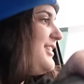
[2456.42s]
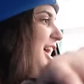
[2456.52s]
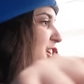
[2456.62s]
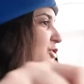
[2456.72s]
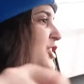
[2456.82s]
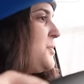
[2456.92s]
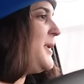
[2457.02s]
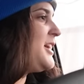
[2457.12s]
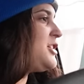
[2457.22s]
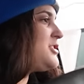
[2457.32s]
Thank you for the
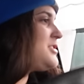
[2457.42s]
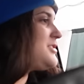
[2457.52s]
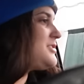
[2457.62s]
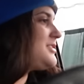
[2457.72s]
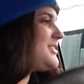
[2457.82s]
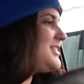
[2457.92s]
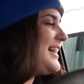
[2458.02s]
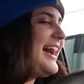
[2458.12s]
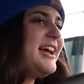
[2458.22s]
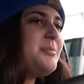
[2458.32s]
pickles.
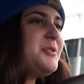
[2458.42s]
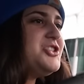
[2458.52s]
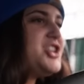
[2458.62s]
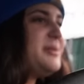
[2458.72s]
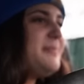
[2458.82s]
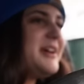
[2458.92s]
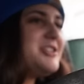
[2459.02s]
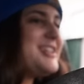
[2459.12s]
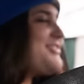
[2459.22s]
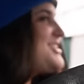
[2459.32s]
I appreciate
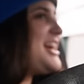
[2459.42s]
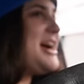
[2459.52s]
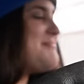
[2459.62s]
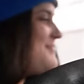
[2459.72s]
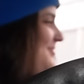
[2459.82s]
pickles every time.